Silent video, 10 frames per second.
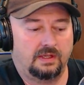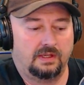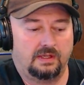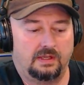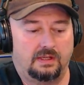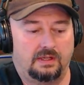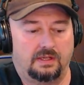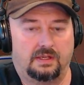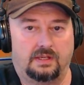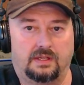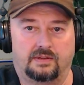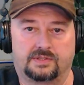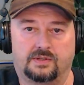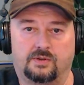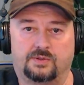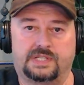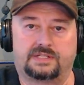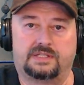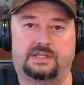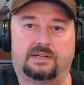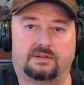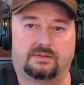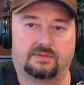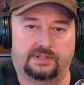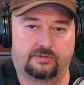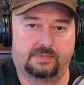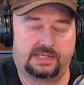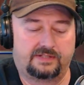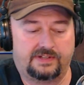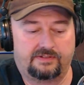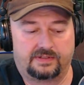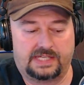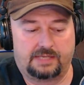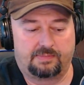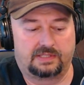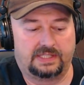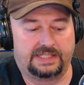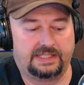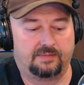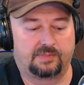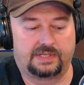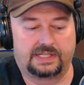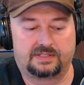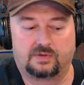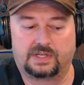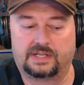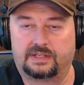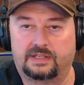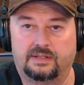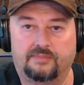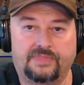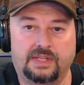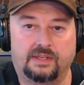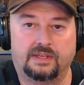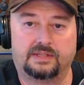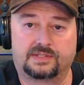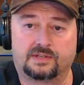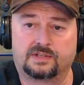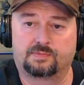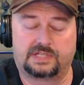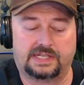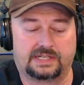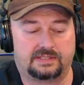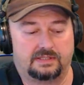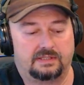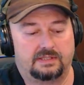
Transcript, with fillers: And there's a whole section here on everybody's favorite topic, lightning protection, grounding, and surge protection.